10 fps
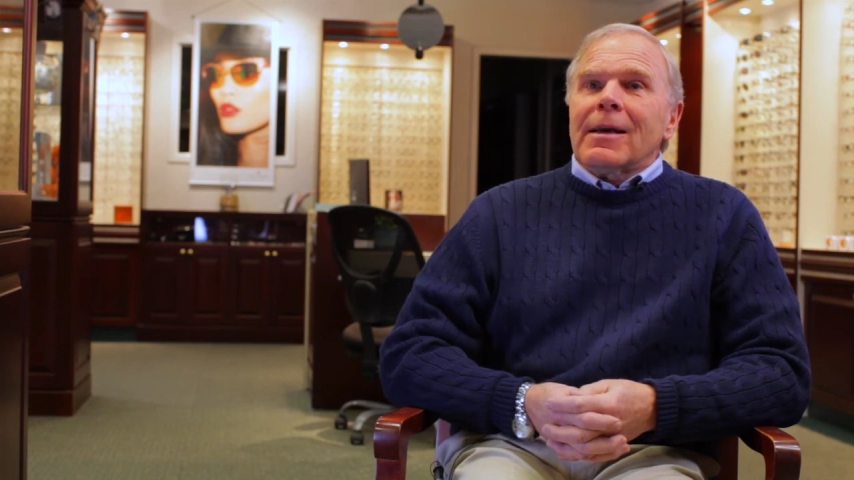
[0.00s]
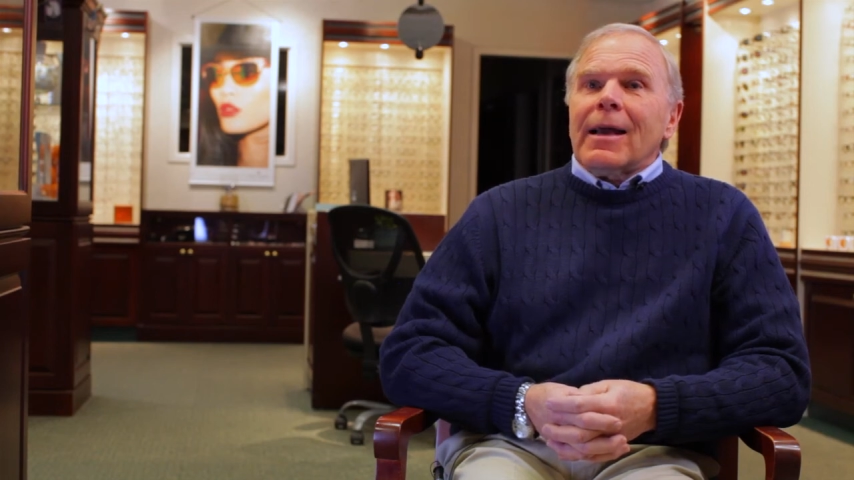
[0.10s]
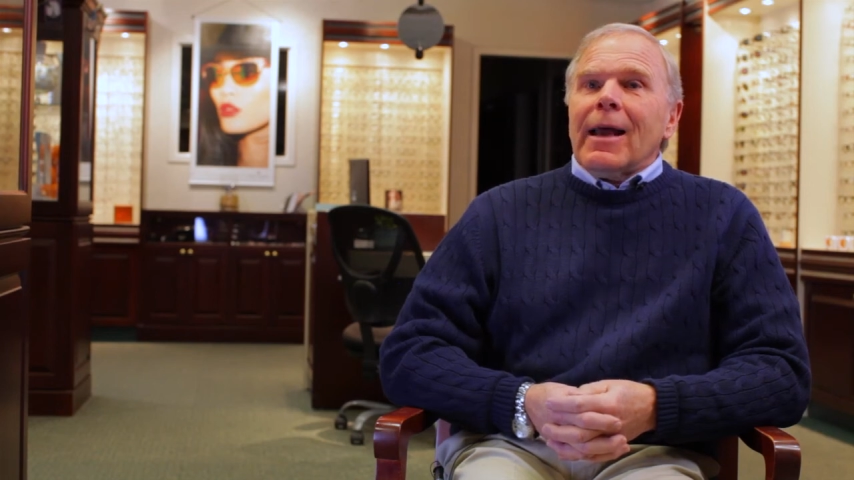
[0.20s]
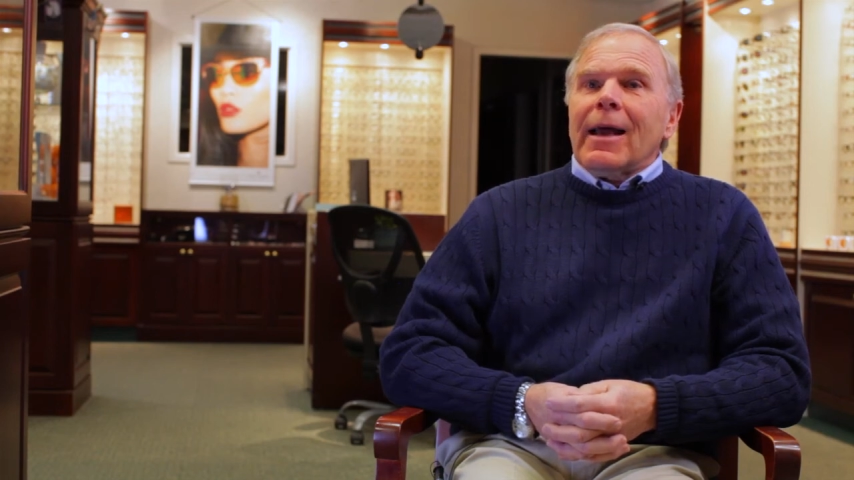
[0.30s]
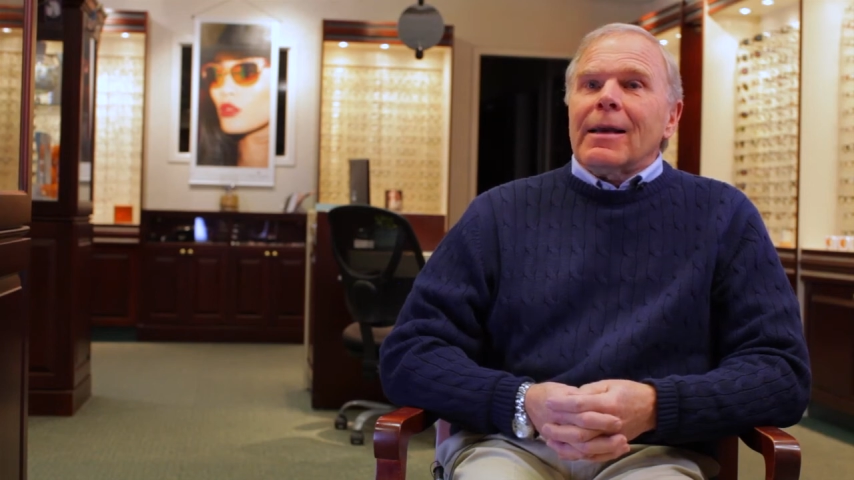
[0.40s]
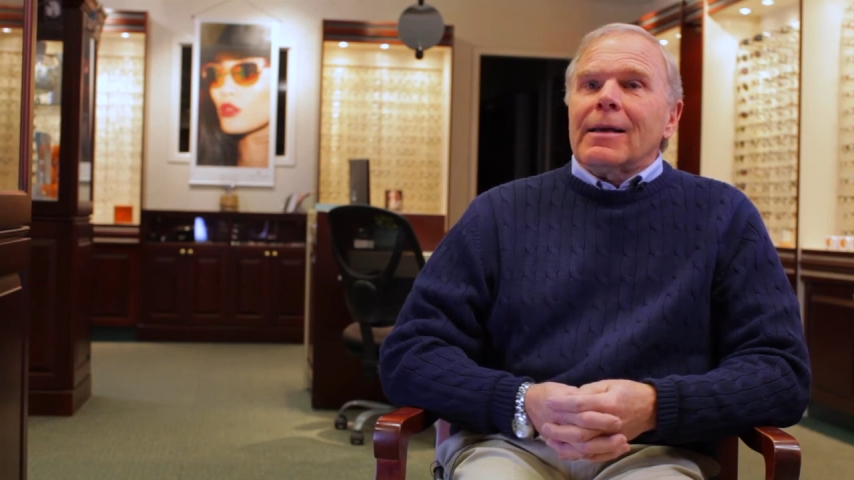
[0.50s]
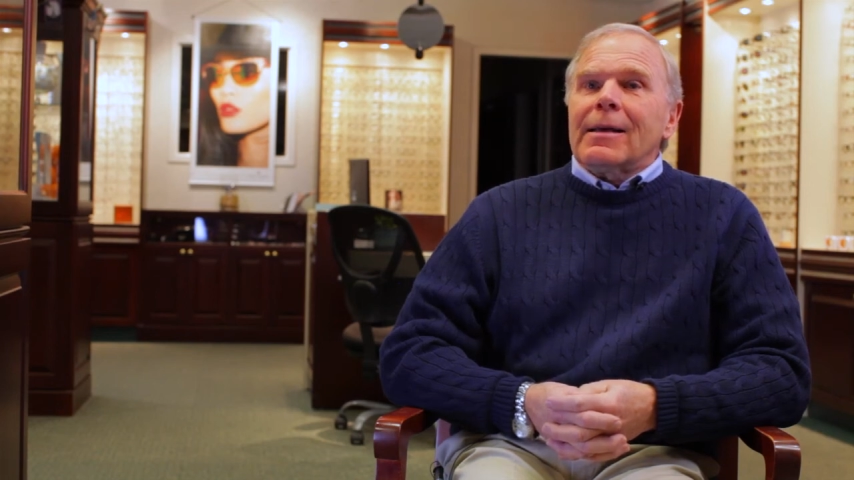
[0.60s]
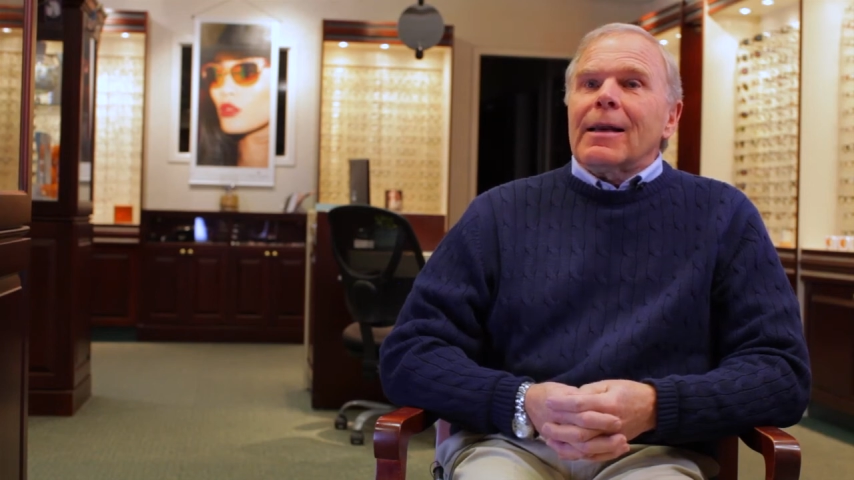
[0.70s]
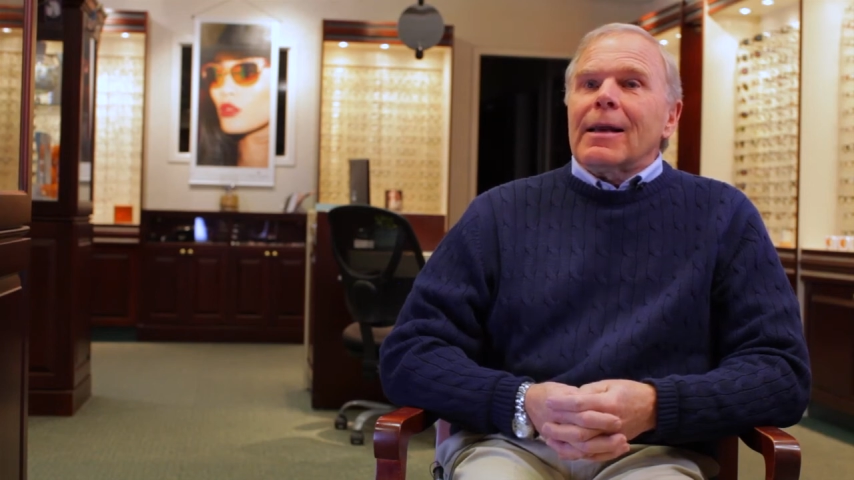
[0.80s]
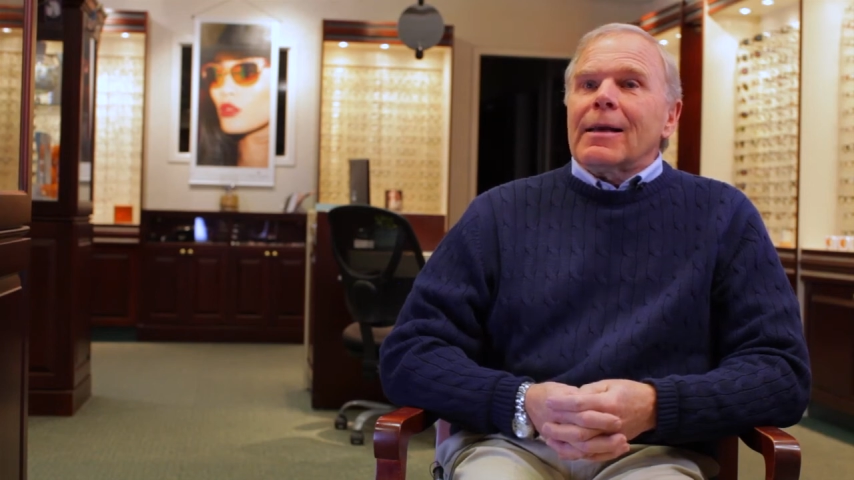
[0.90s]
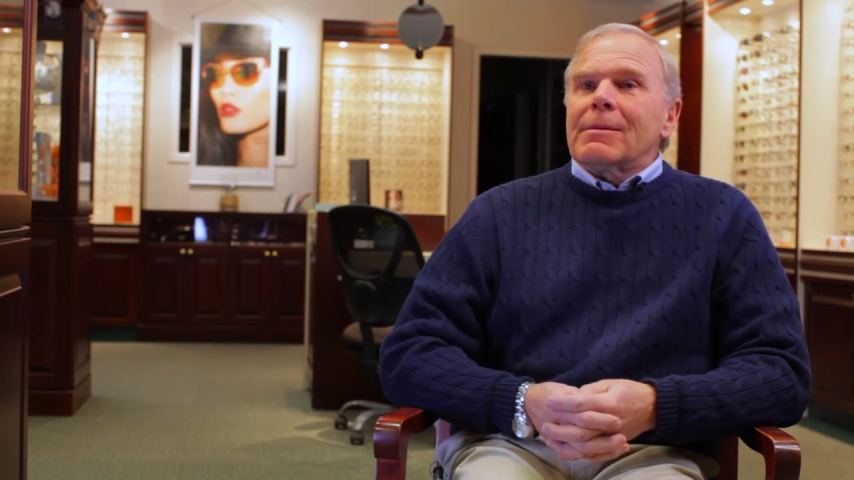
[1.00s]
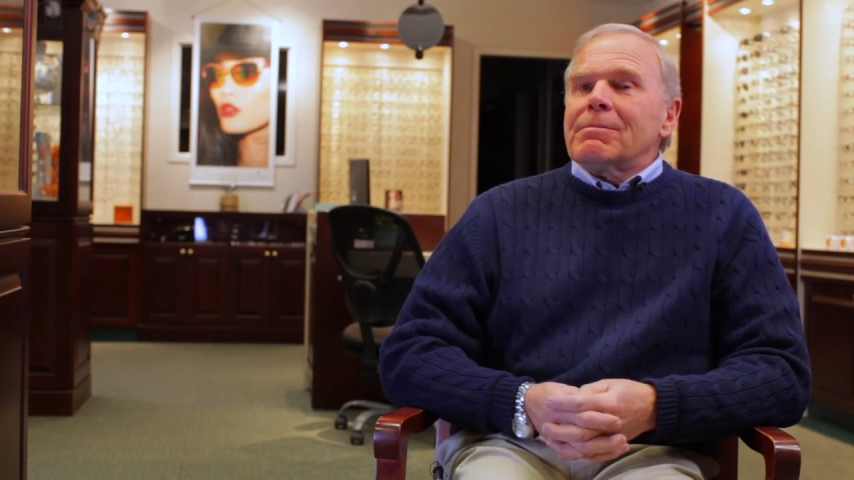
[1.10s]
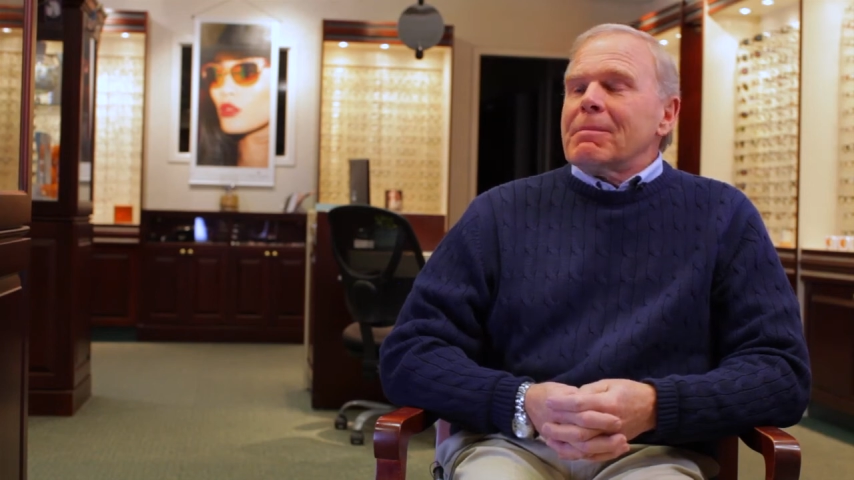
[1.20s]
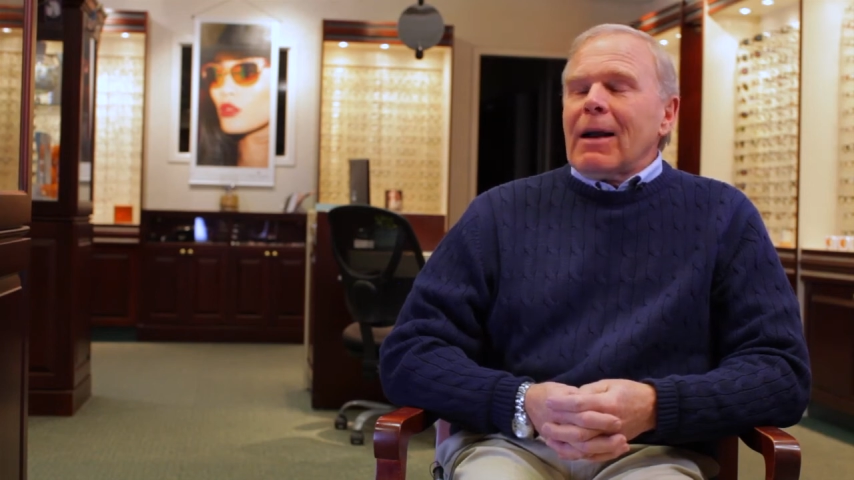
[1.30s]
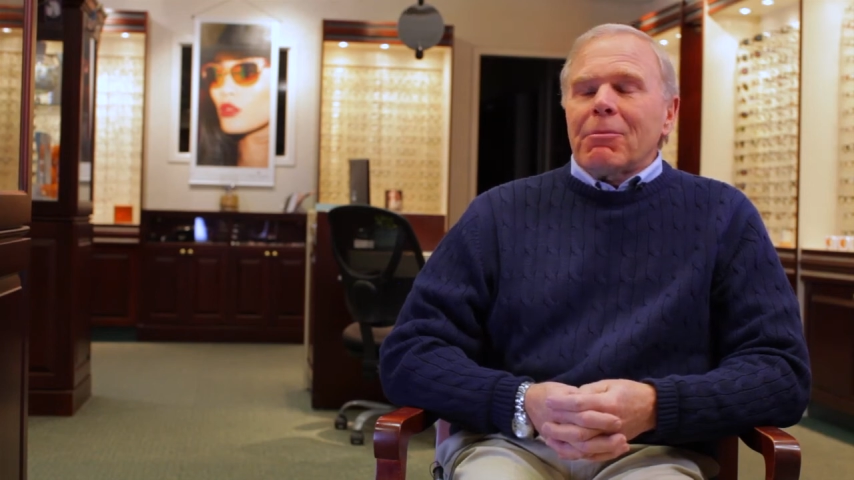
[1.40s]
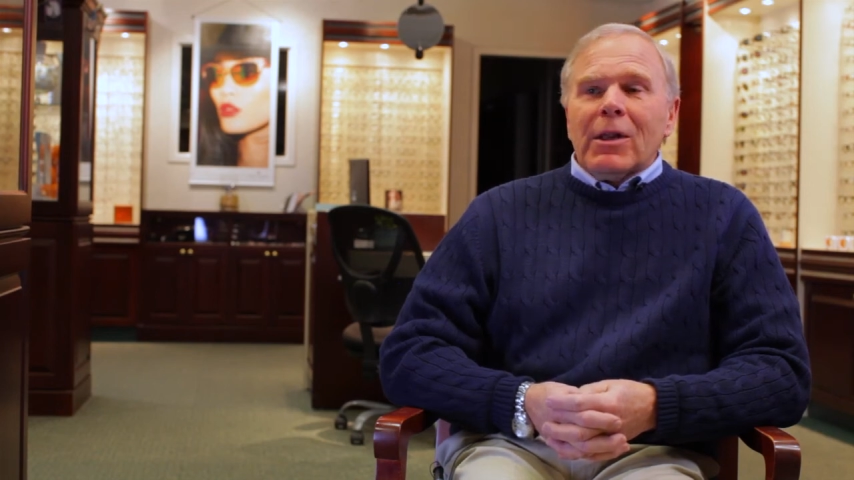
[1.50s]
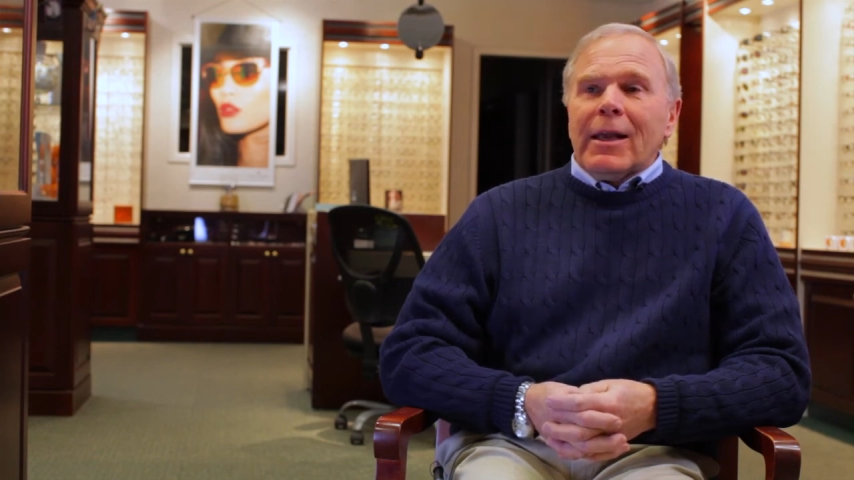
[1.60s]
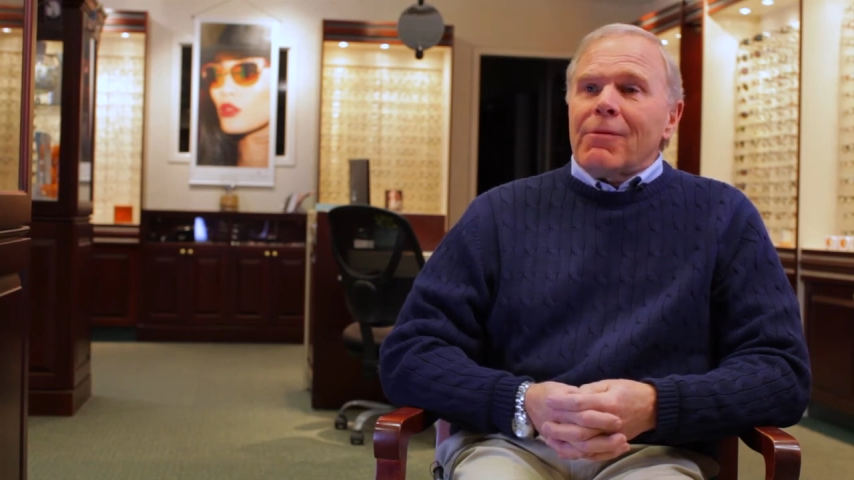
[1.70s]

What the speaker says: and I really